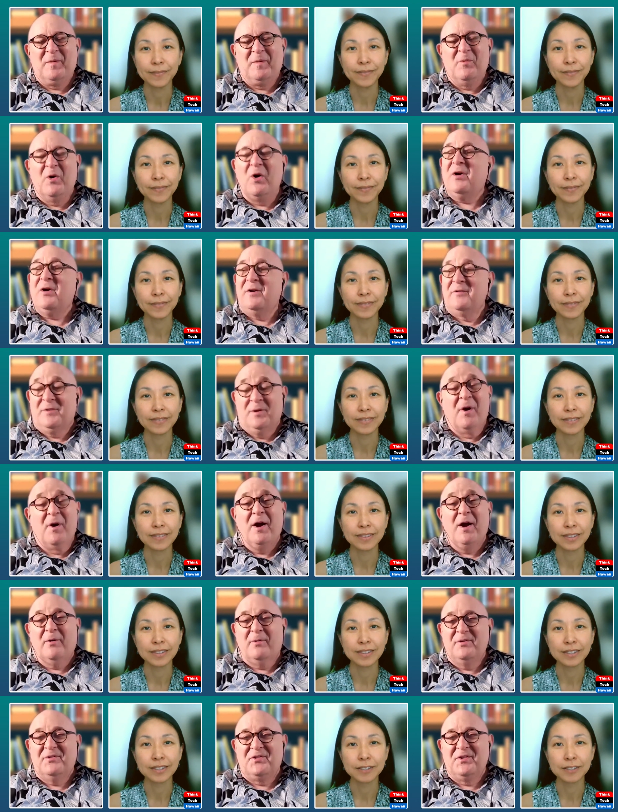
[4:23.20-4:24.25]
Speaker 1: mark of
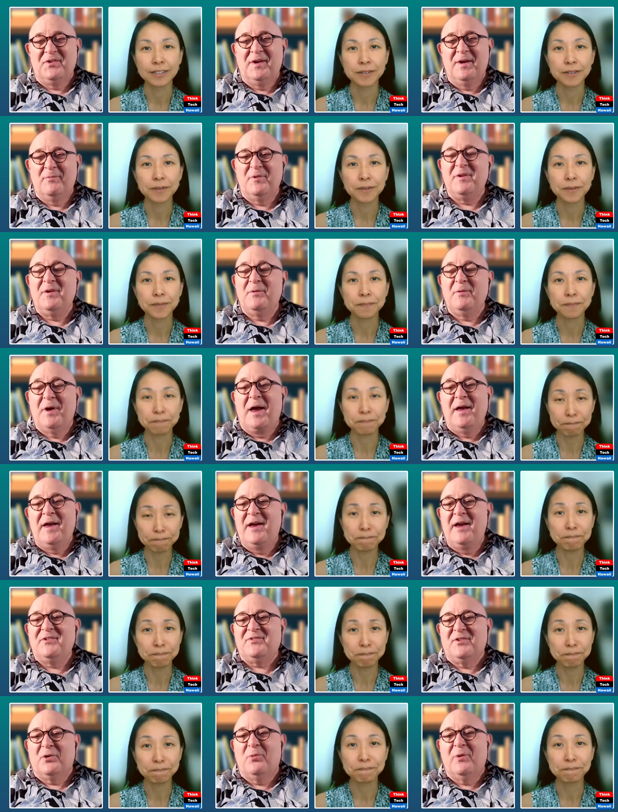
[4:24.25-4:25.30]
democracy. I
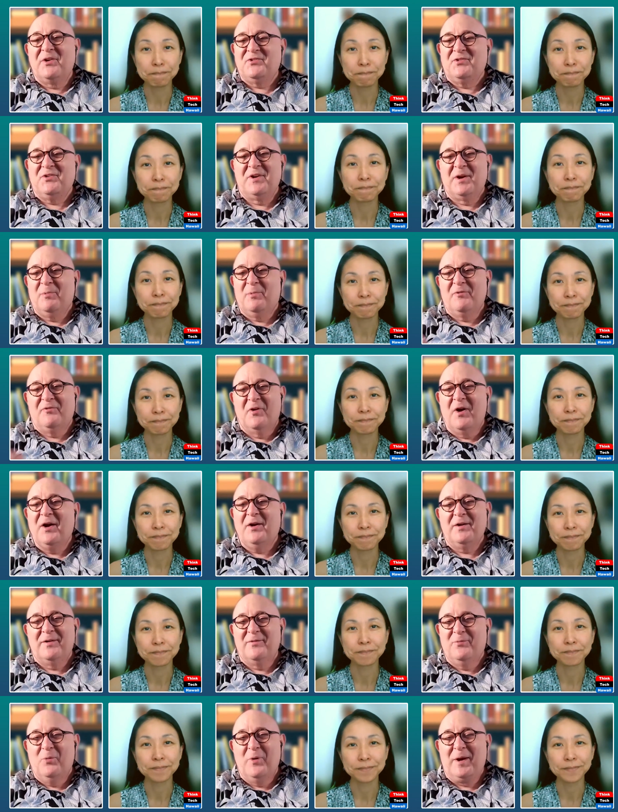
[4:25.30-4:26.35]
asked a question in a
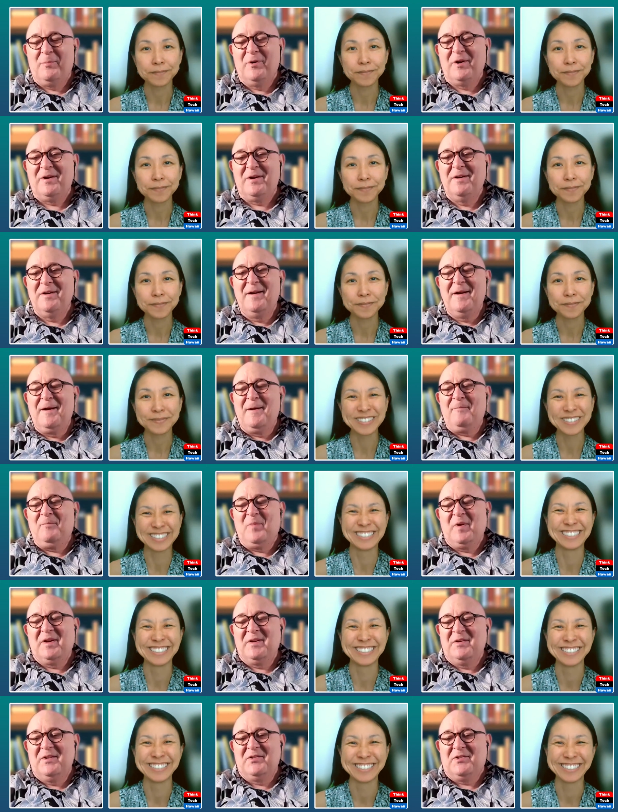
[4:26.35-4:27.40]
provocative way, but
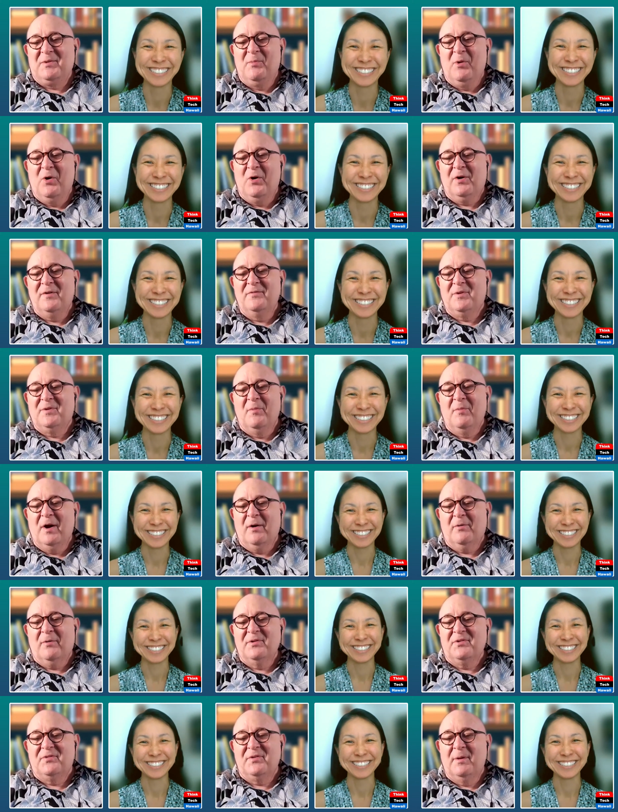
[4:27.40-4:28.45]
it's a mark of
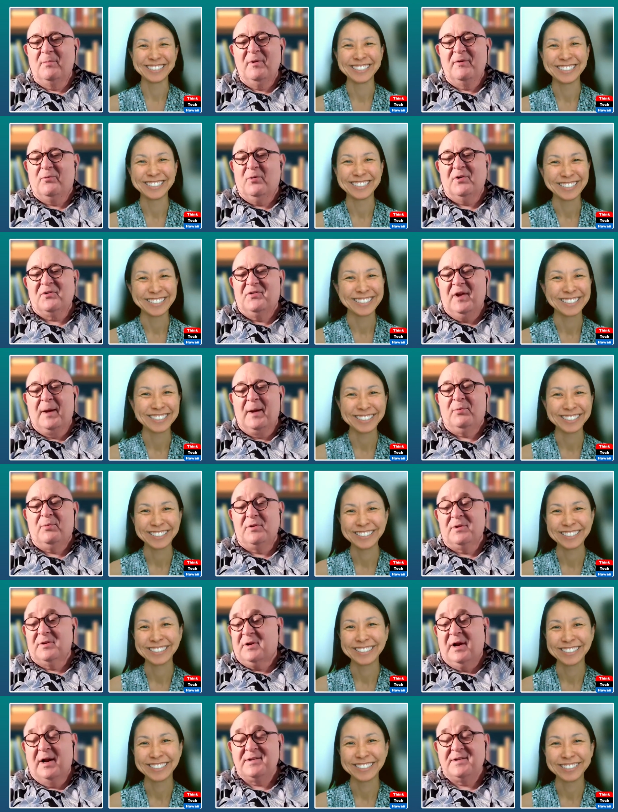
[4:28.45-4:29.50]
democracy. For example, the
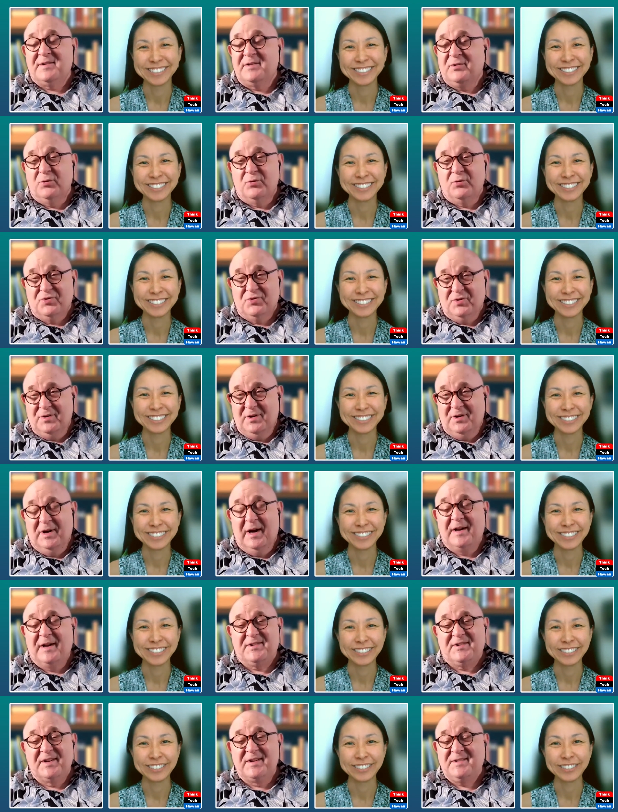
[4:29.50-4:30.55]
Constitution, the United
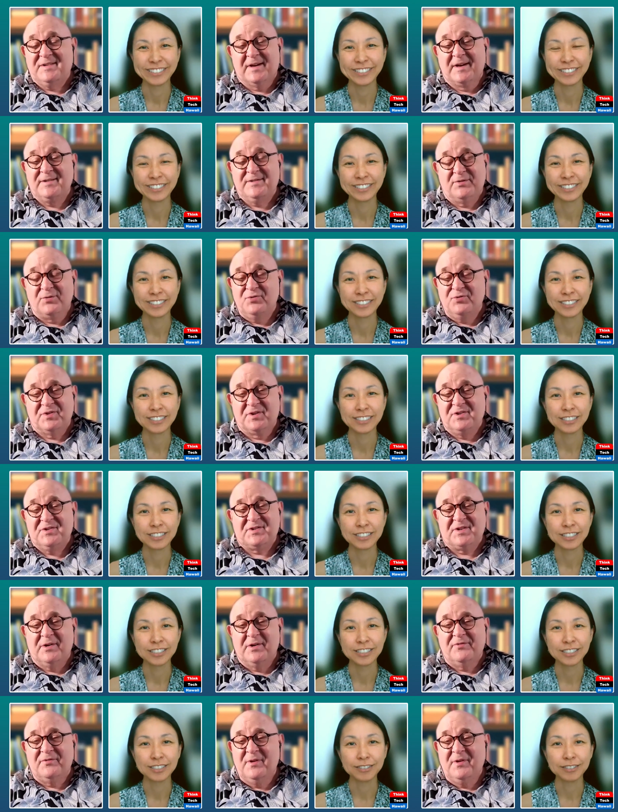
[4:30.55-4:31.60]
States Constitution
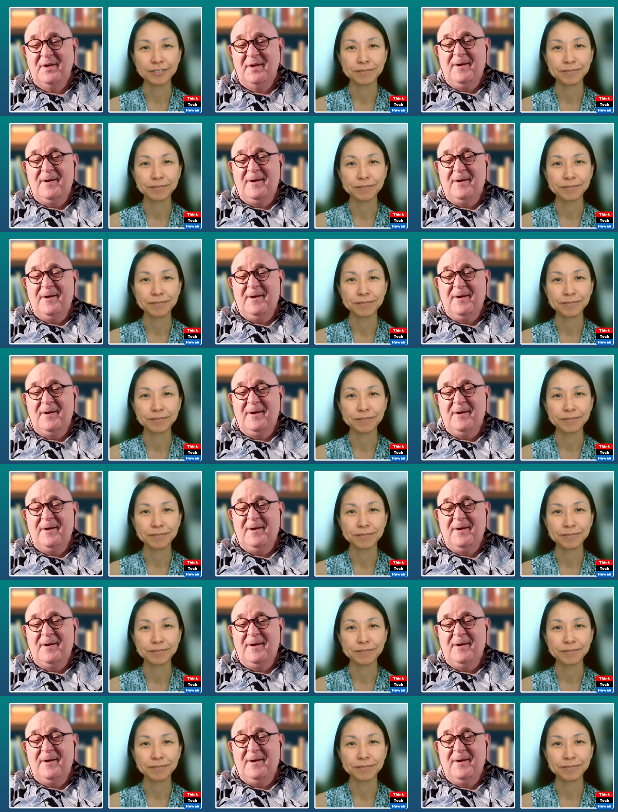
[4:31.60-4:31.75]
itself.